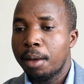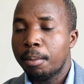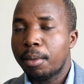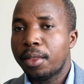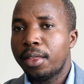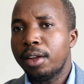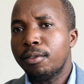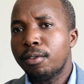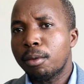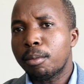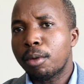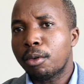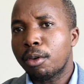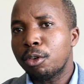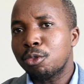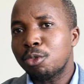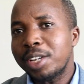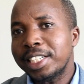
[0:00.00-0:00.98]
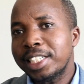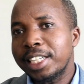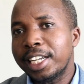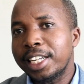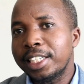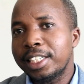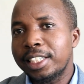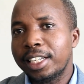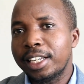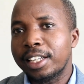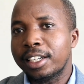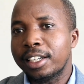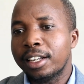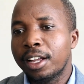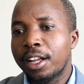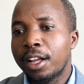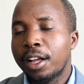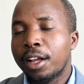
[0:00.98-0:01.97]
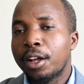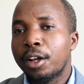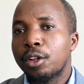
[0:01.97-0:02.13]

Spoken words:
But then from around 2018